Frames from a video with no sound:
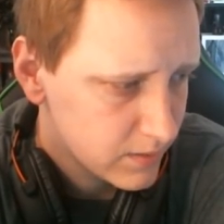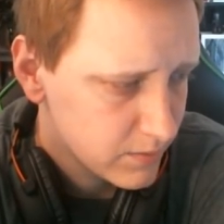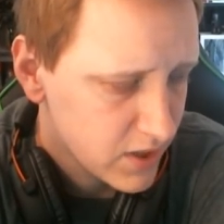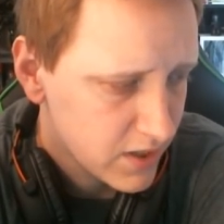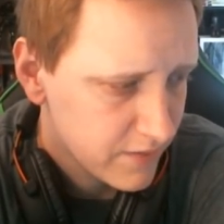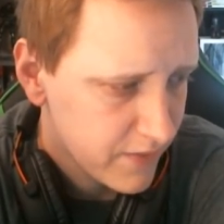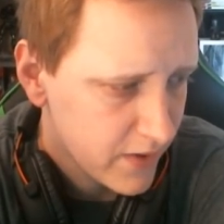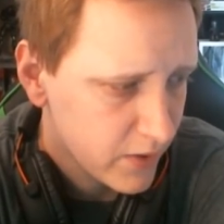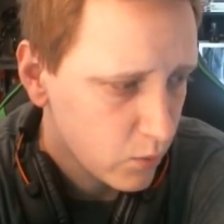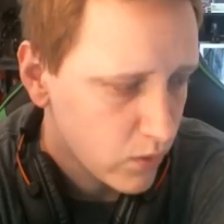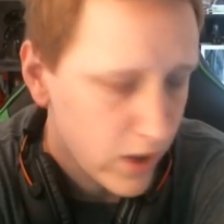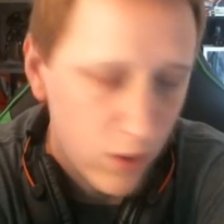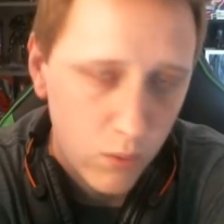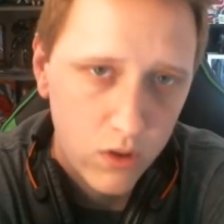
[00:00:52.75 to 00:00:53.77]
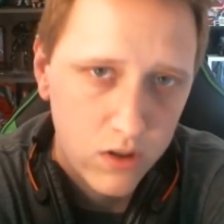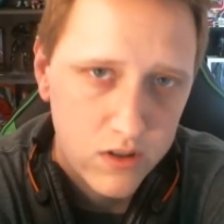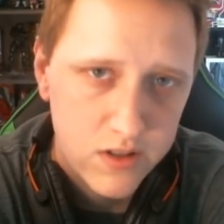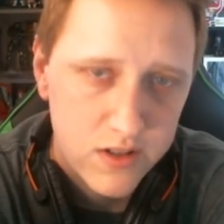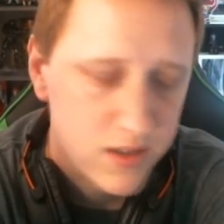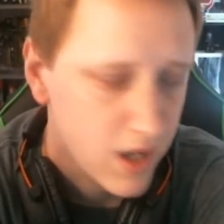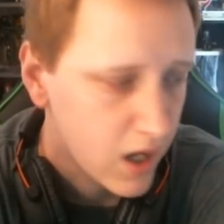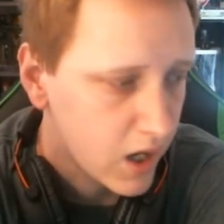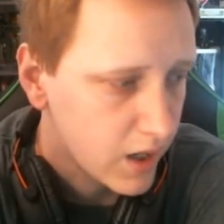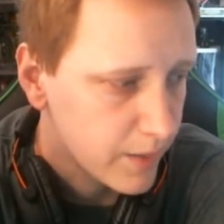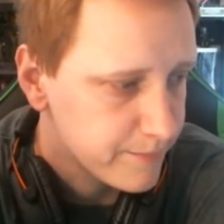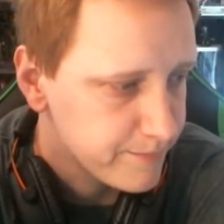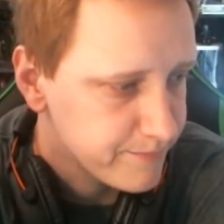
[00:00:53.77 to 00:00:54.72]
trying to find the right words.
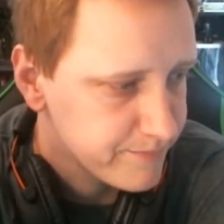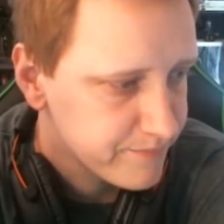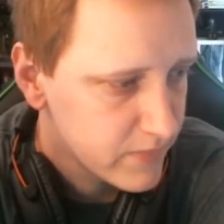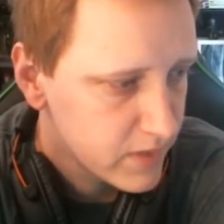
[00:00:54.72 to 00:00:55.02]
I'm